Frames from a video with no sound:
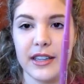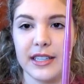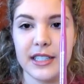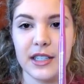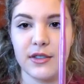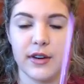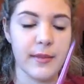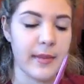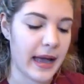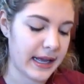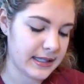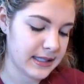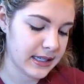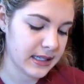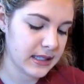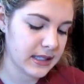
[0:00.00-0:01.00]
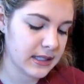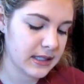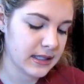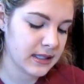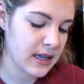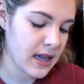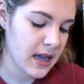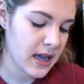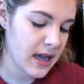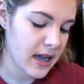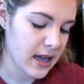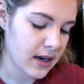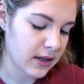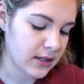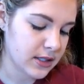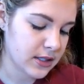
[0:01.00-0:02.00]
This is from Essence,
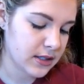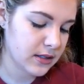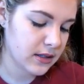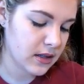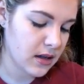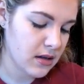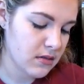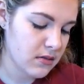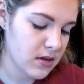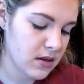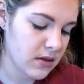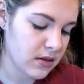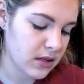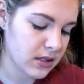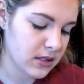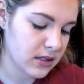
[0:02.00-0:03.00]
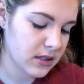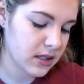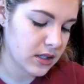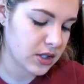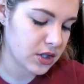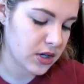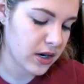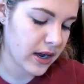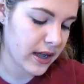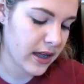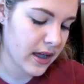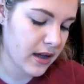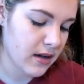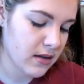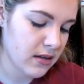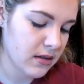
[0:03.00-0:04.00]
and oh no, this is like drying
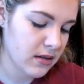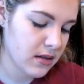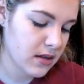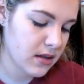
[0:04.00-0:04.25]
out.